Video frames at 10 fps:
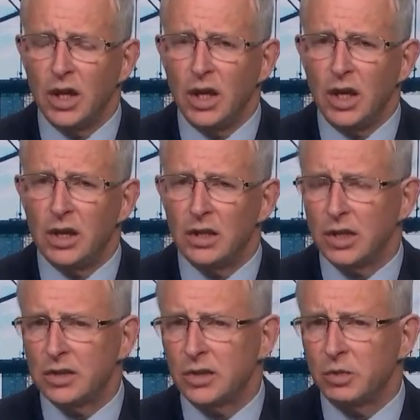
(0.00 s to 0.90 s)
And just
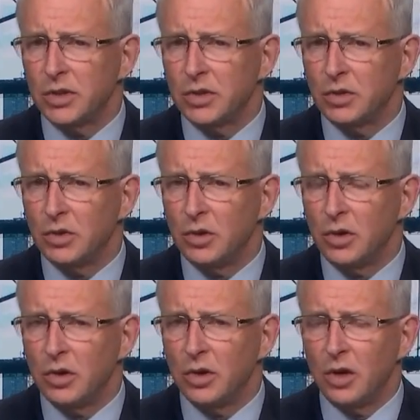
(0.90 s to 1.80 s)
as we
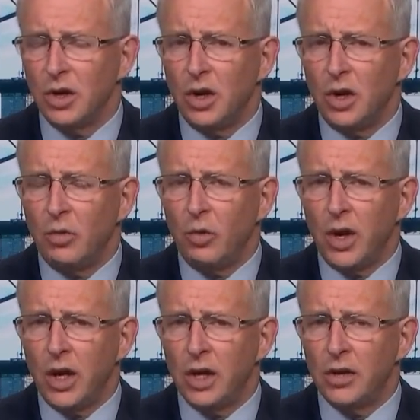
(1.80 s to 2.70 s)
saw
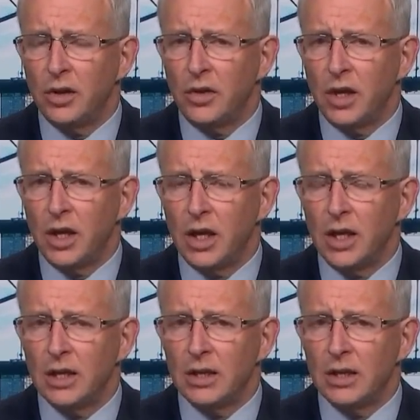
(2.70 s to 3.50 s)
with the